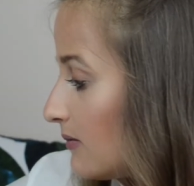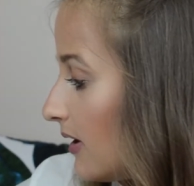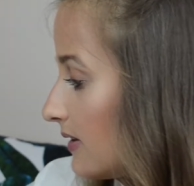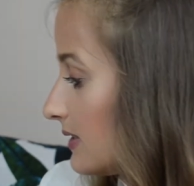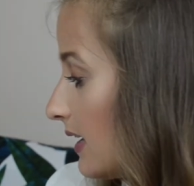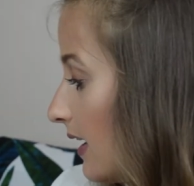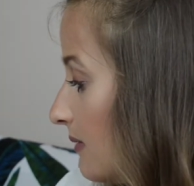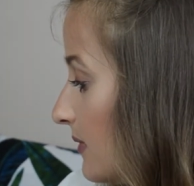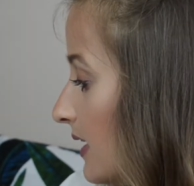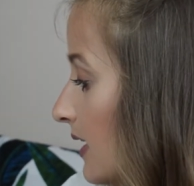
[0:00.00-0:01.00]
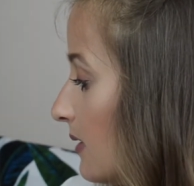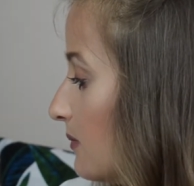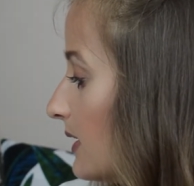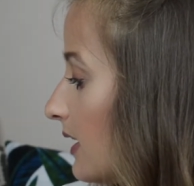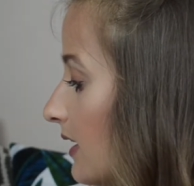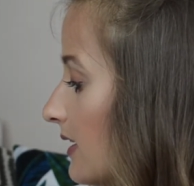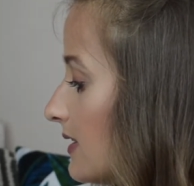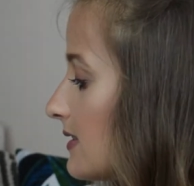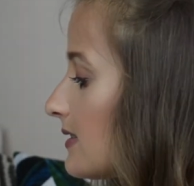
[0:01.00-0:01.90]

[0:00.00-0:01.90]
all the time because